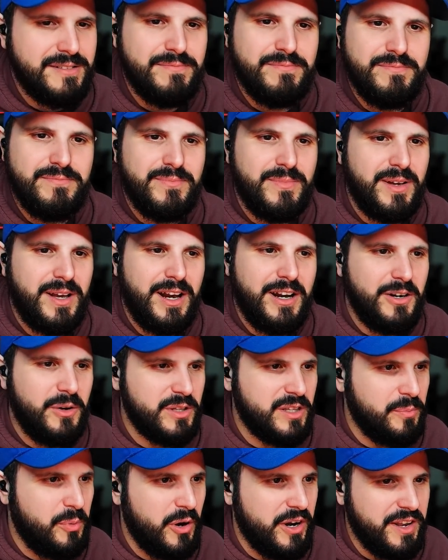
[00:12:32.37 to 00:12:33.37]
I don't know
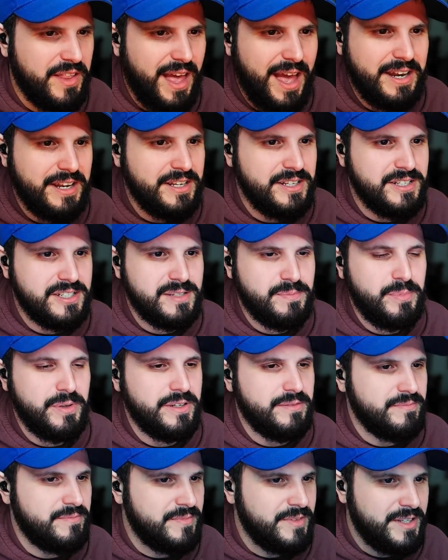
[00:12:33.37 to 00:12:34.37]
what the point of that is,
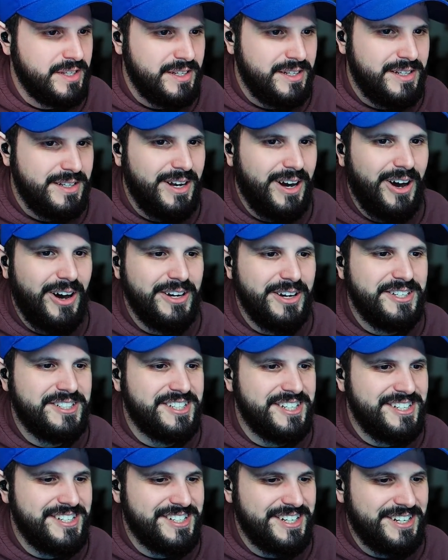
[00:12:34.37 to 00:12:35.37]
but... Oh, he
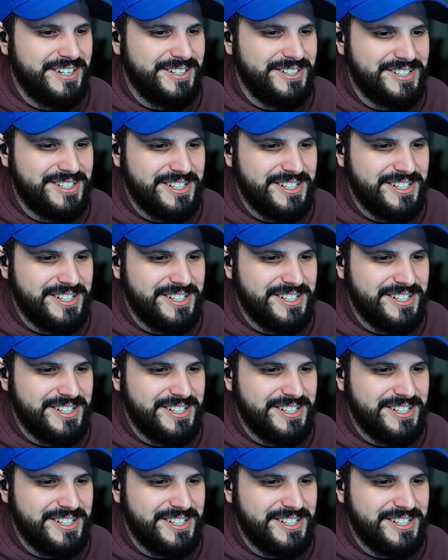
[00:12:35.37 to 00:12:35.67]
sees ears.